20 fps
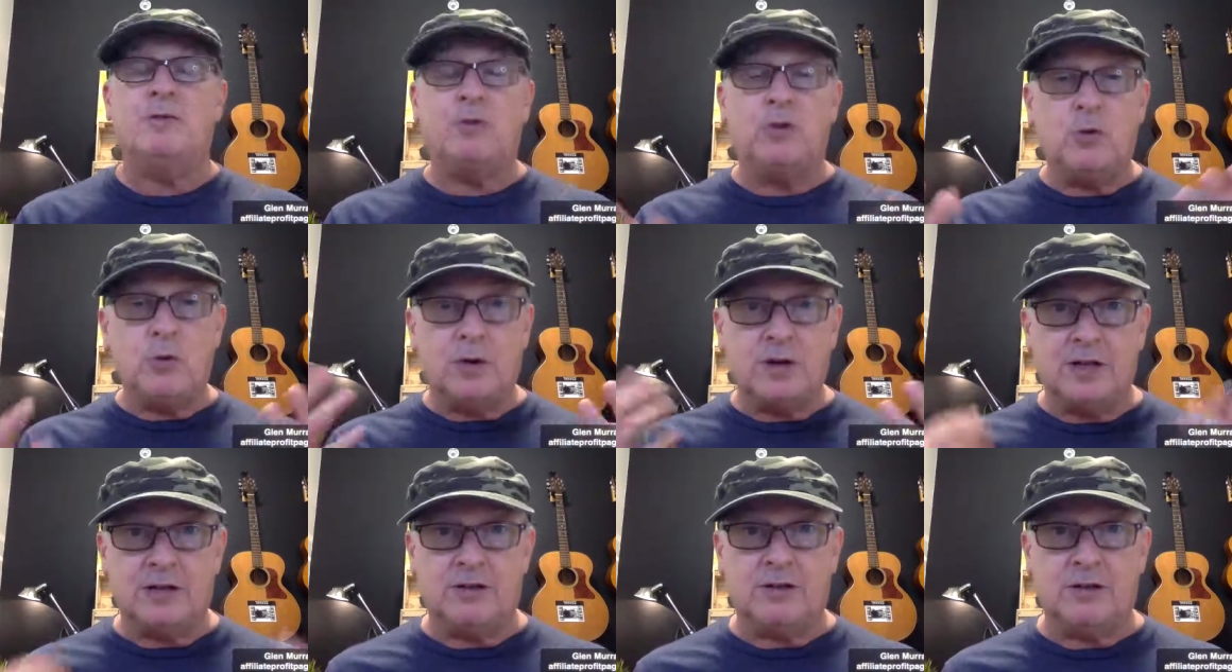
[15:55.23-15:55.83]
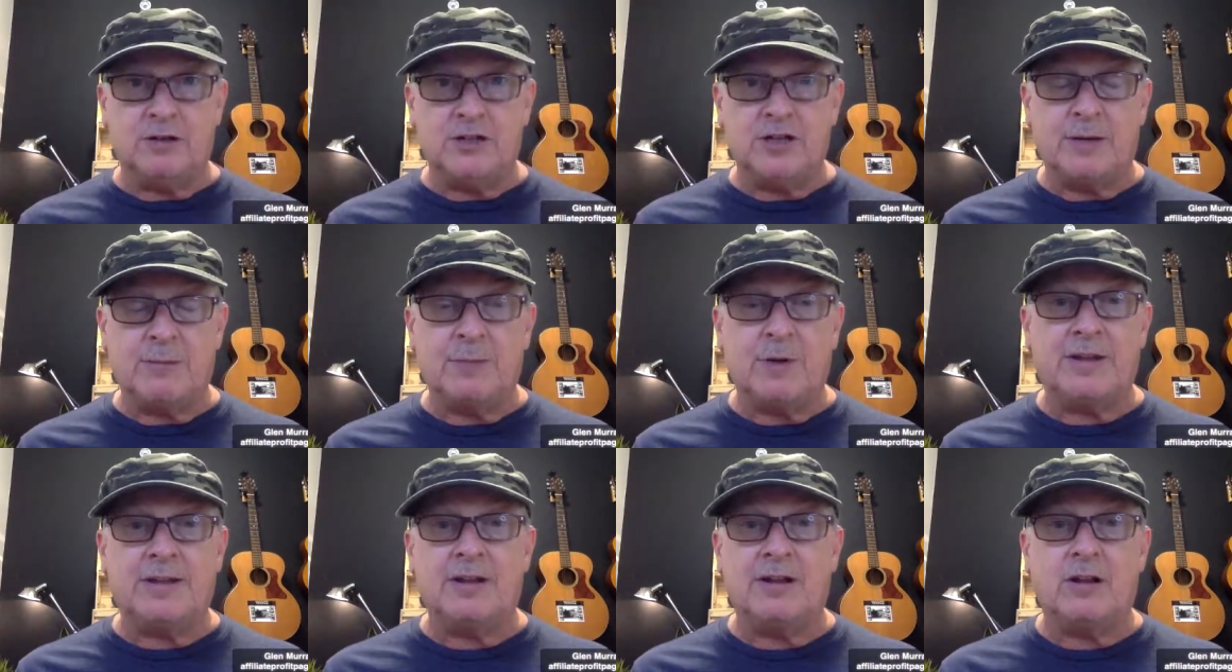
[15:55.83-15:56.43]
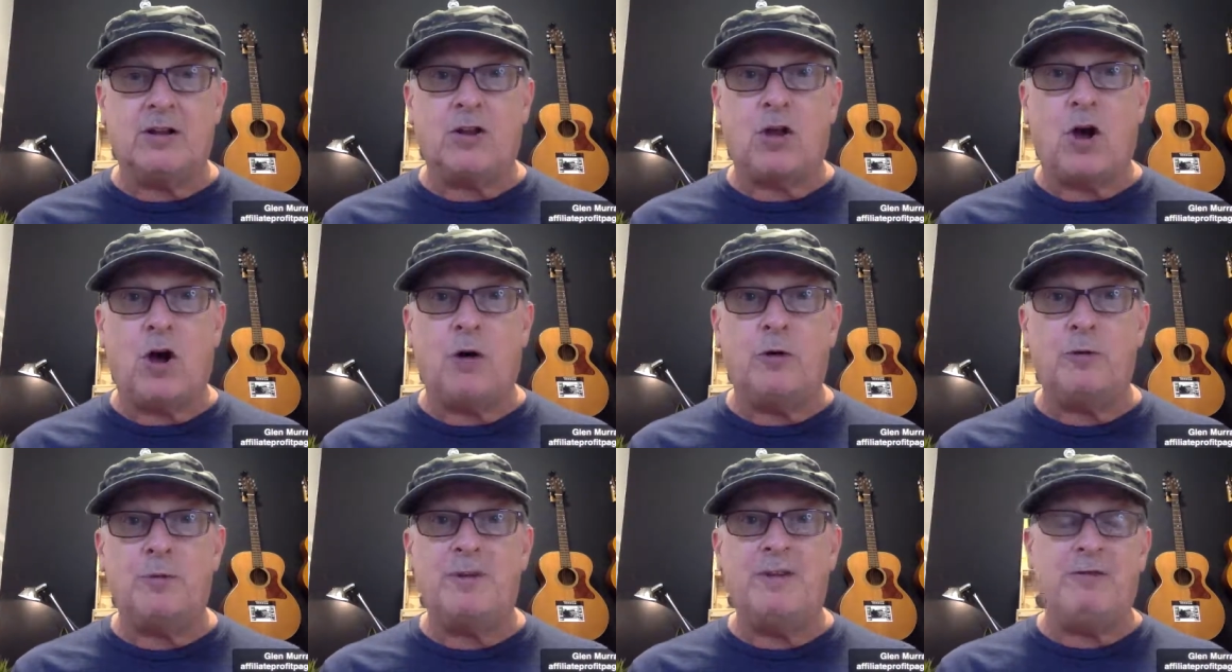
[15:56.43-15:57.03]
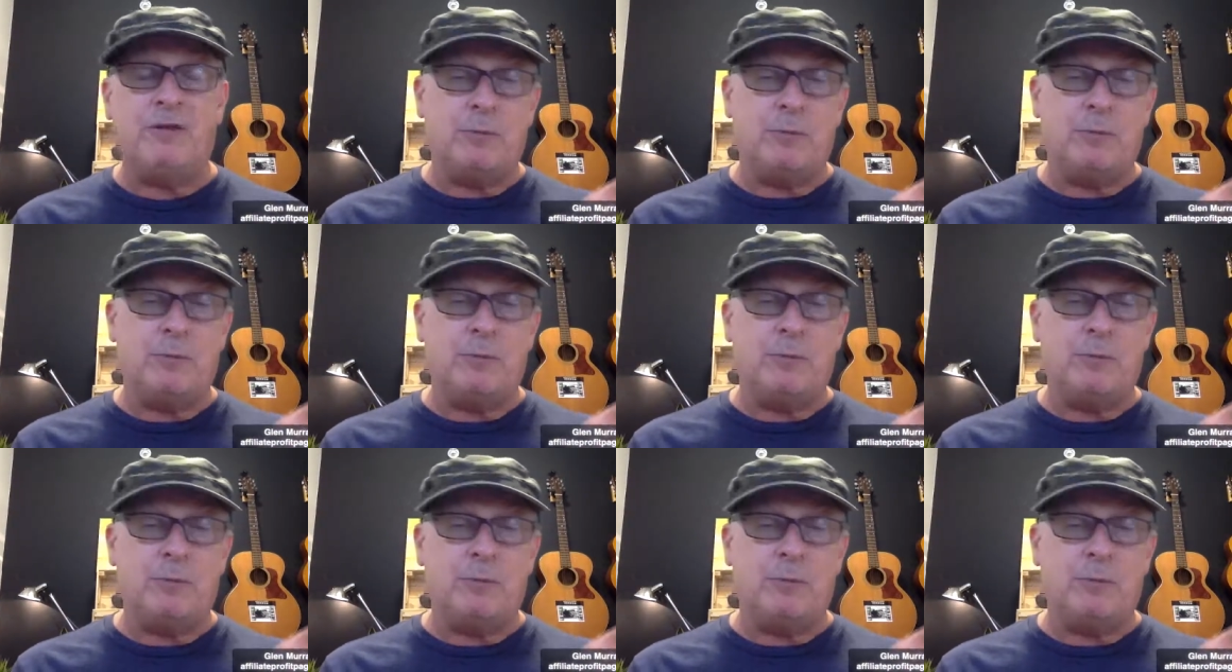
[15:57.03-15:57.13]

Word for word: if you want to jump on a call with me.